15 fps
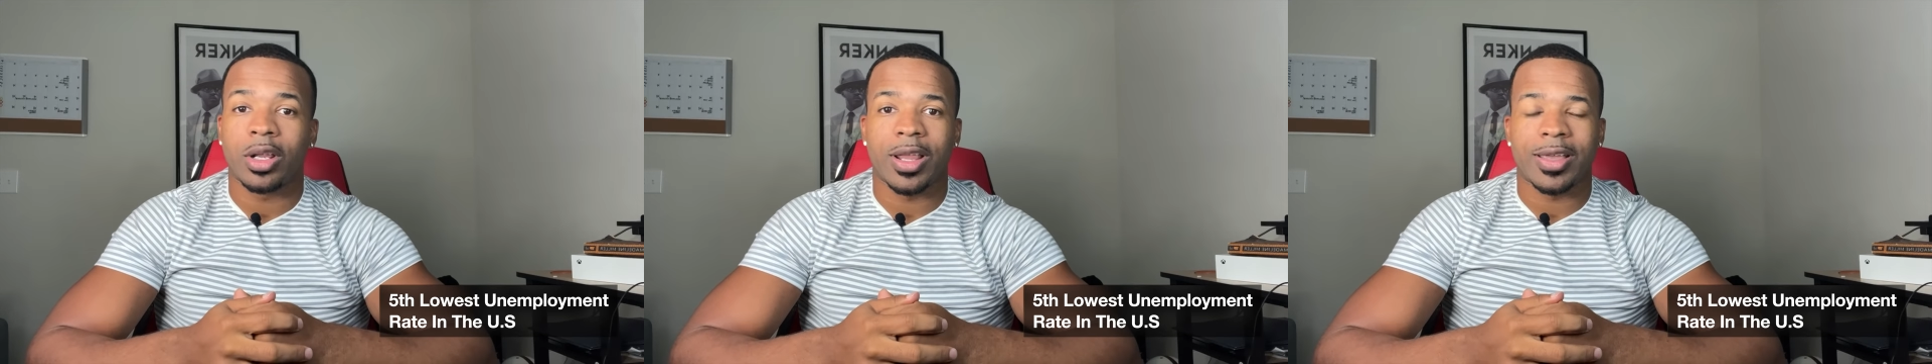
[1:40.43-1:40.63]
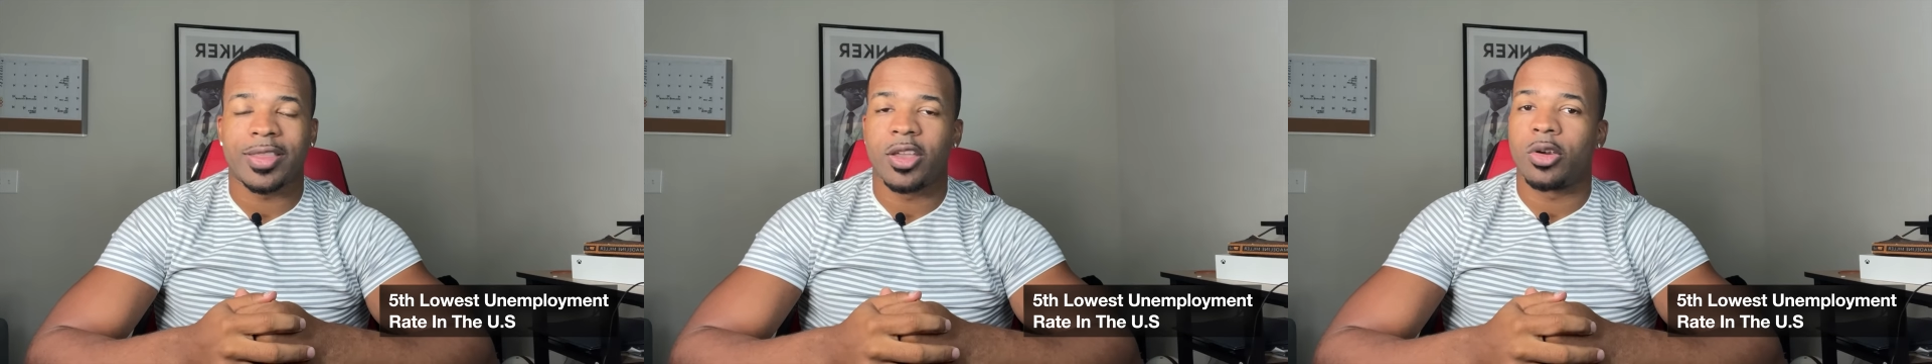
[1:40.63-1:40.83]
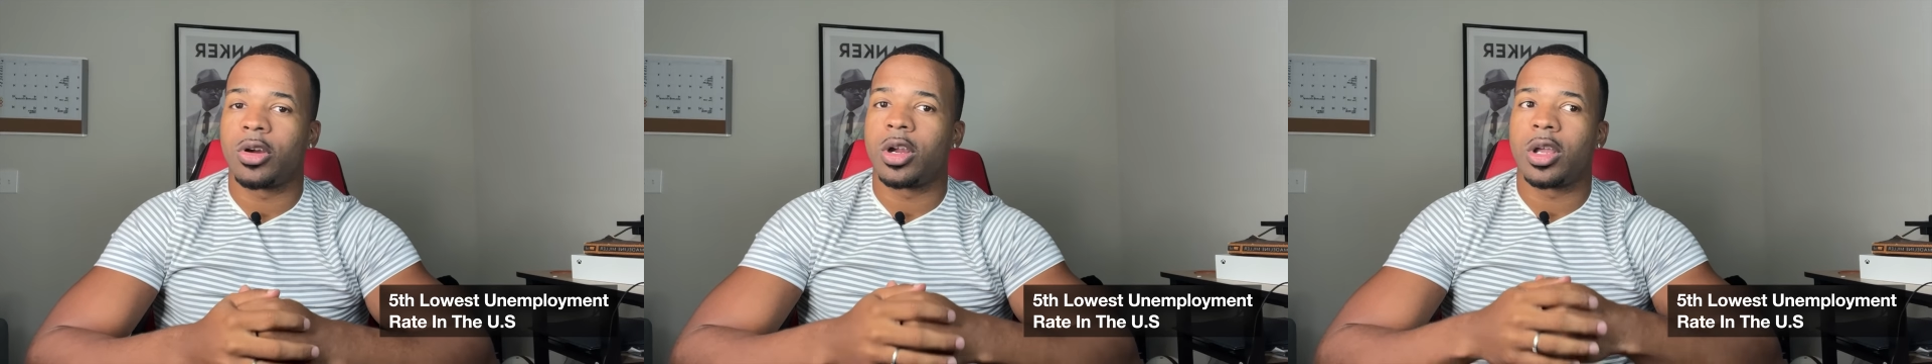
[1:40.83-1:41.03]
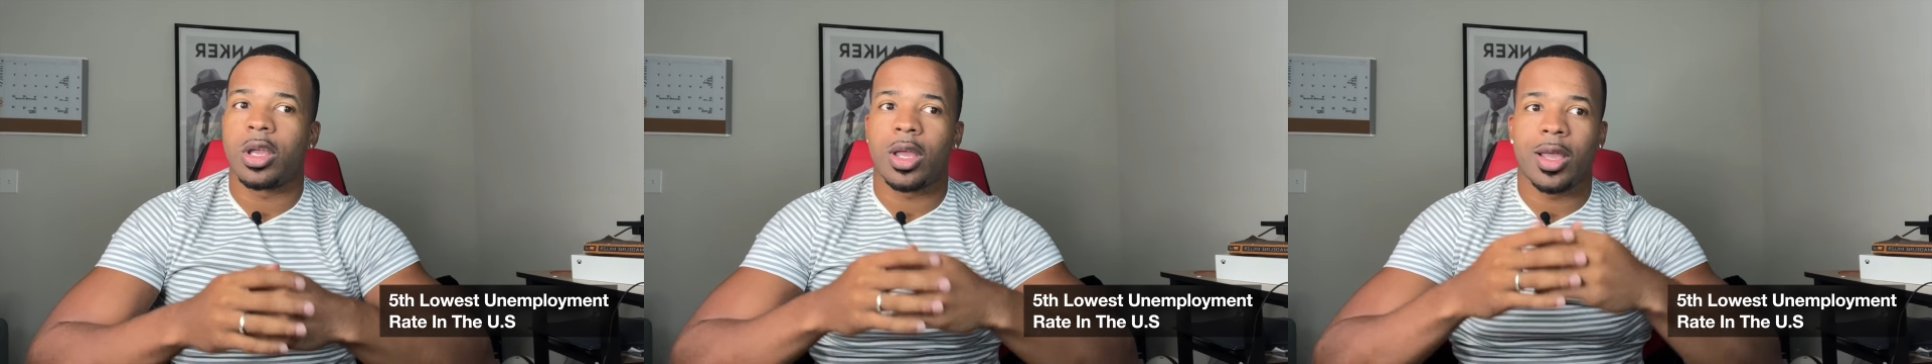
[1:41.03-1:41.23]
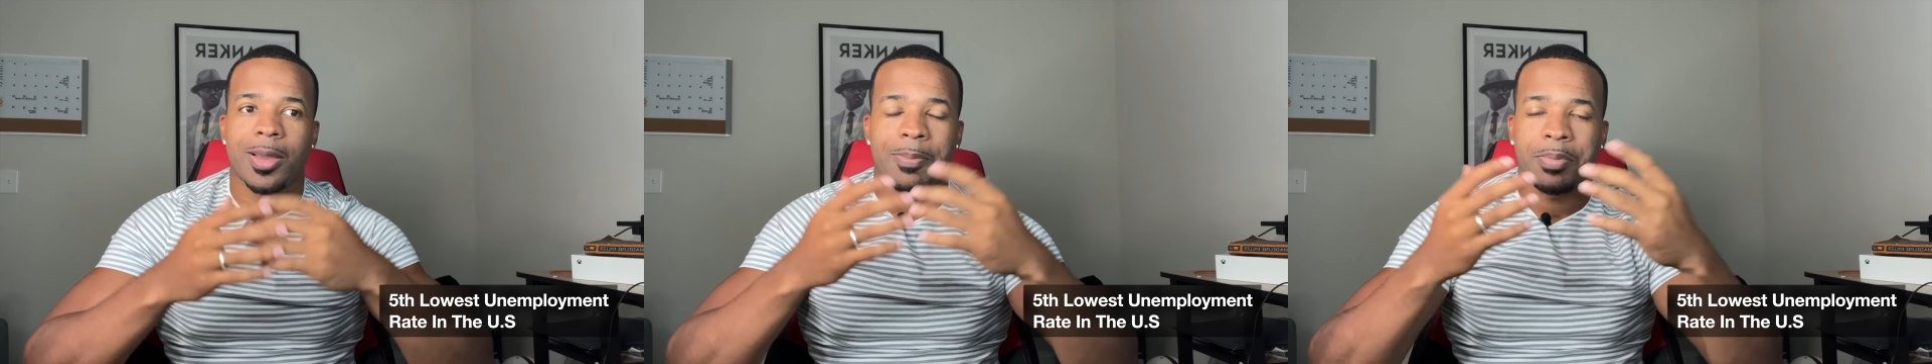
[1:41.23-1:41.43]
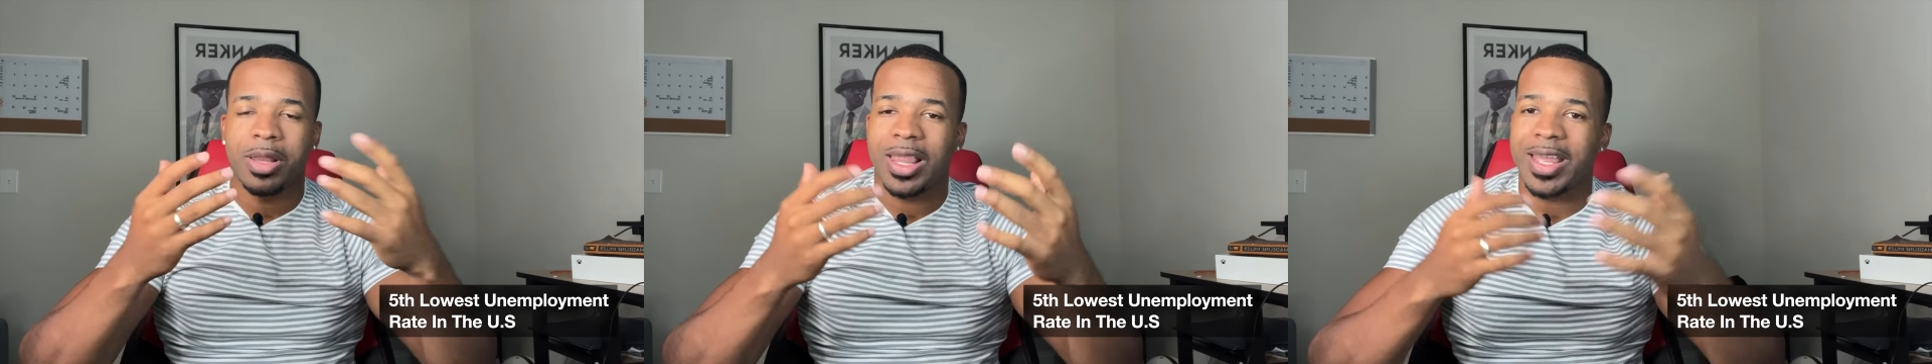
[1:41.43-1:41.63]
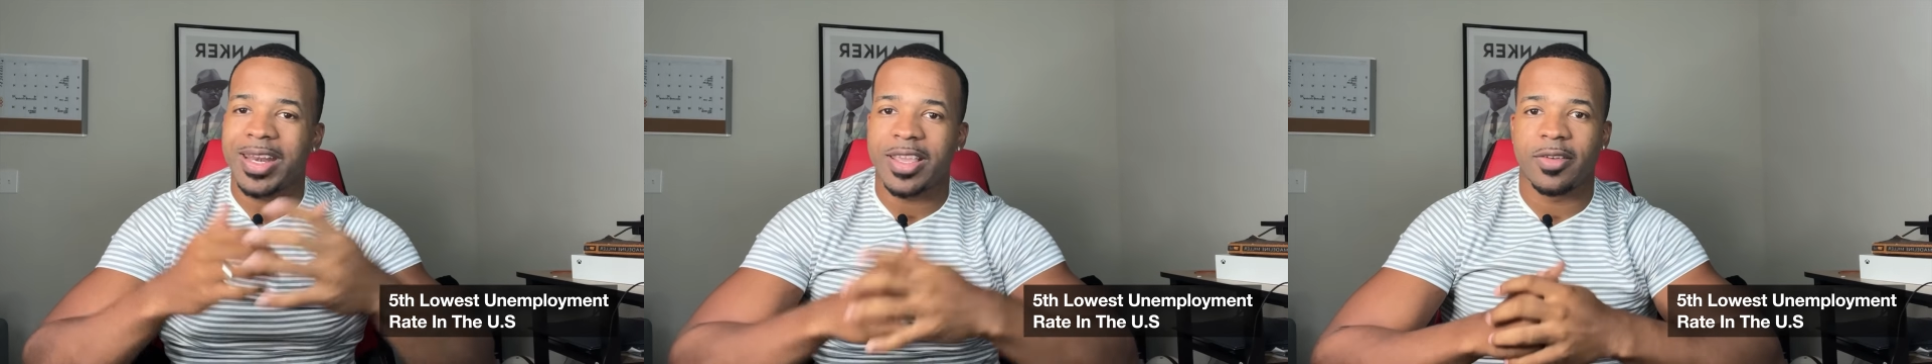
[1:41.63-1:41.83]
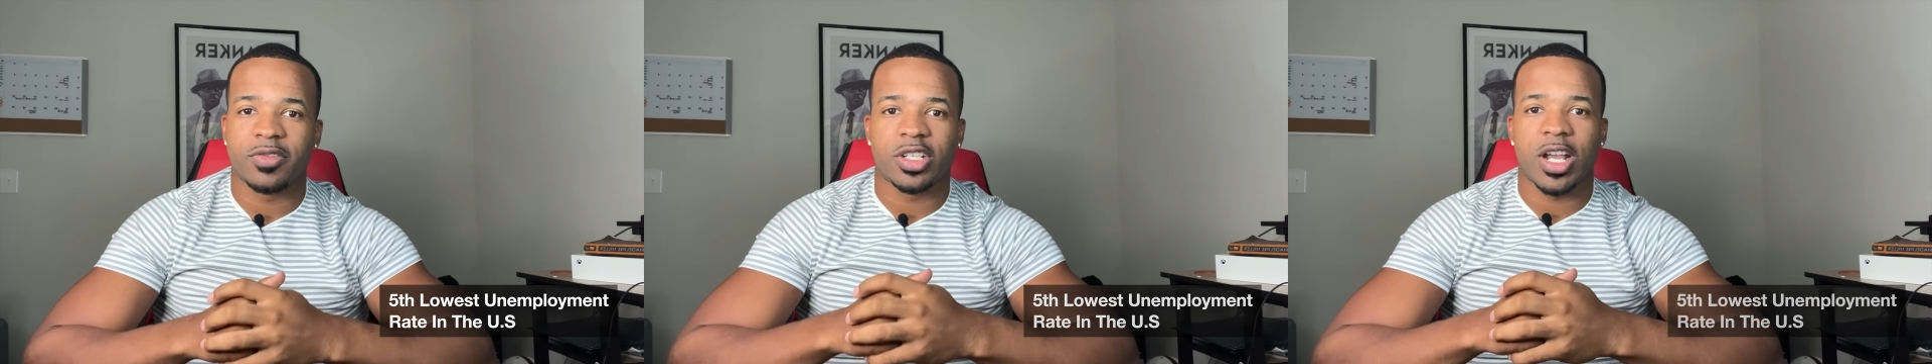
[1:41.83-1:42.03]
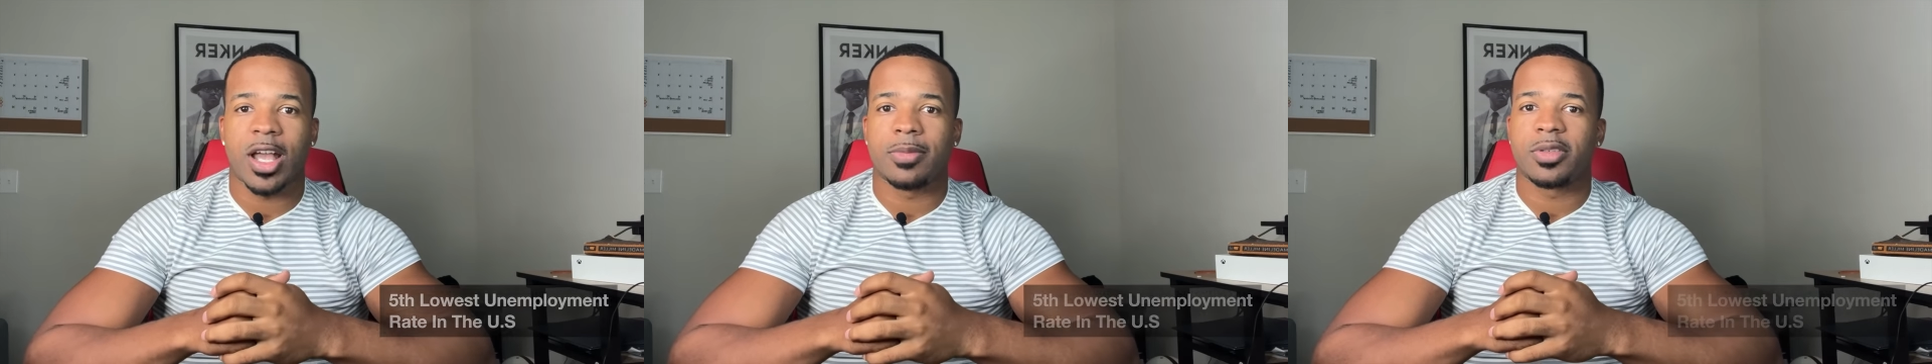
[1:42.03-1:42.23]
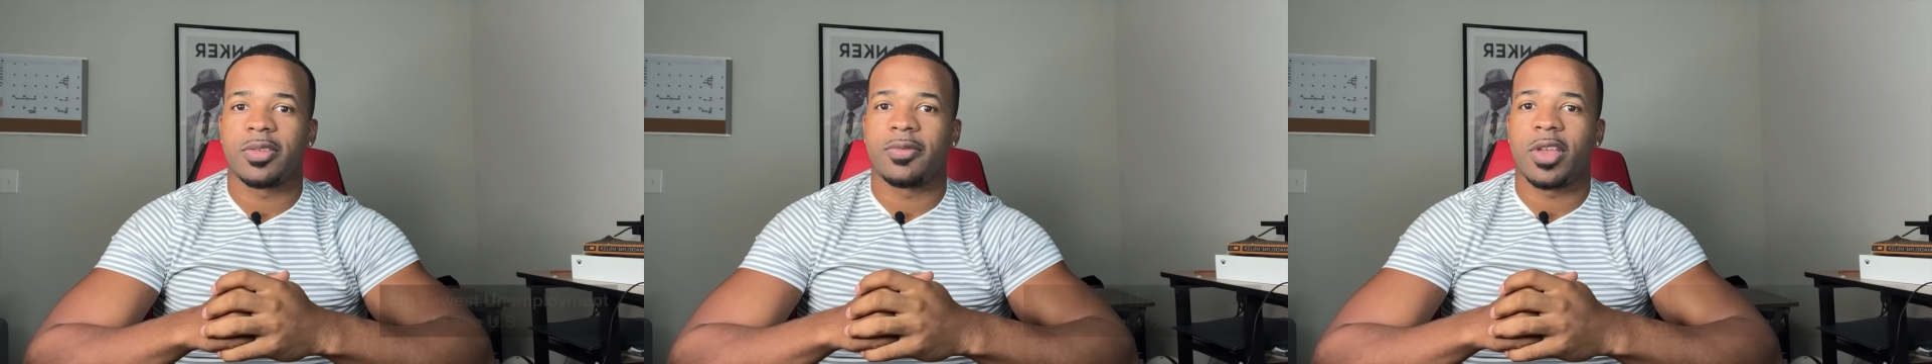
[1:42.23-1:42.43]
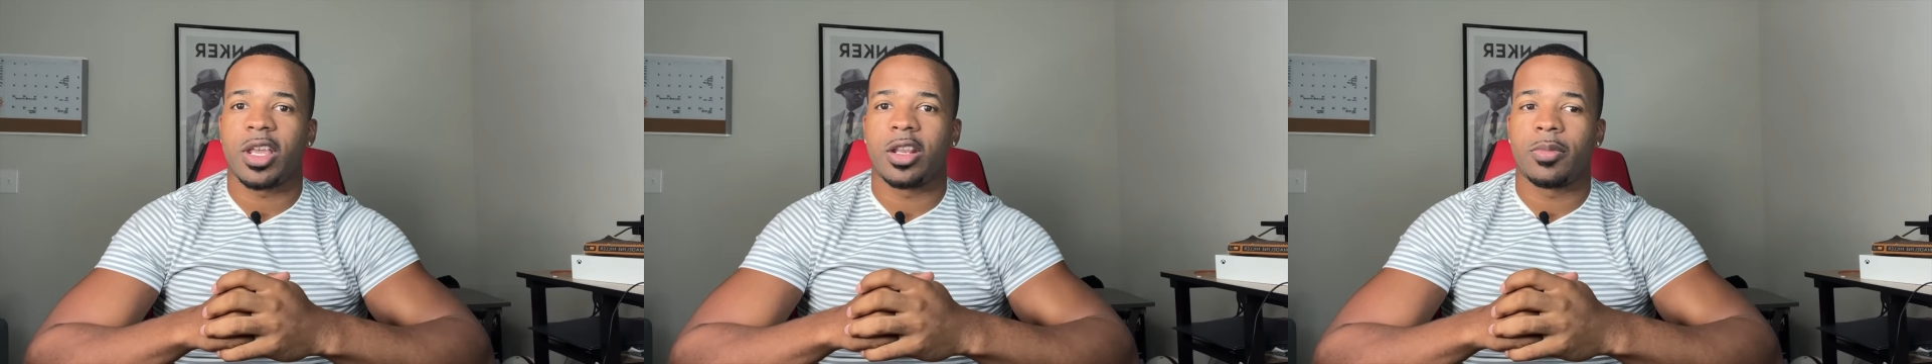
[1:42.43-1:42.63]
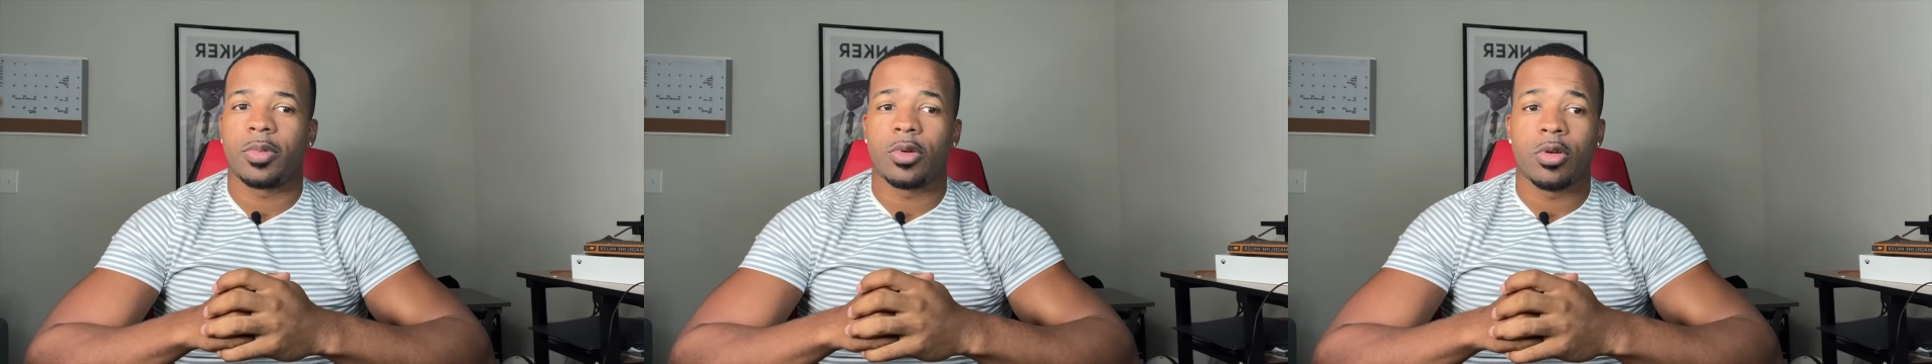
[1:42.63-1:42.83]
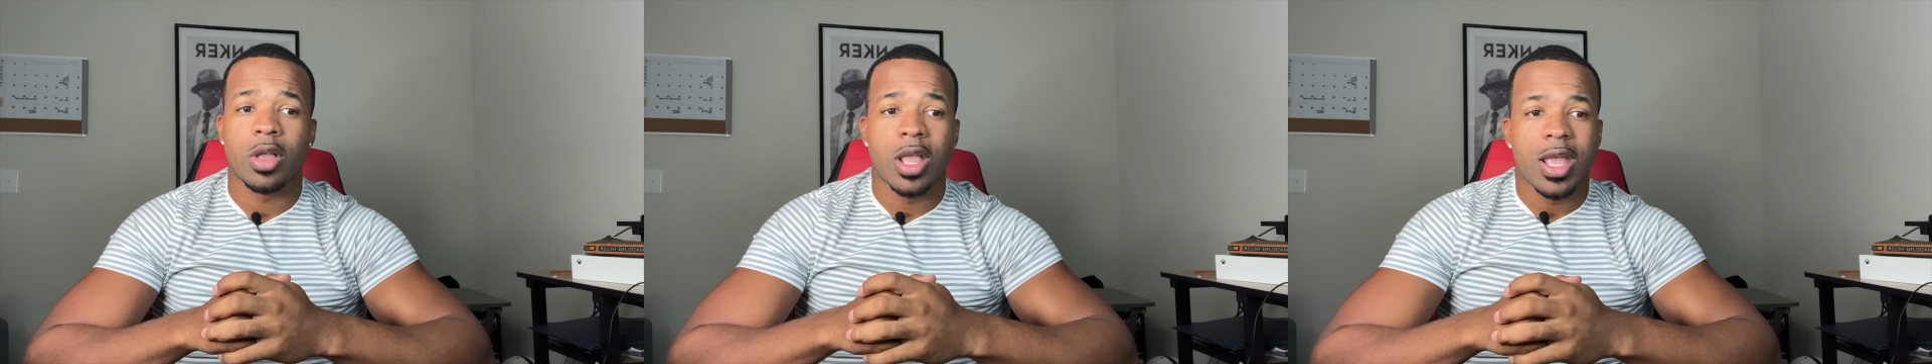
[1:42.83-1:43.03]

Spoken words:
Like, there are plenty of jobs available.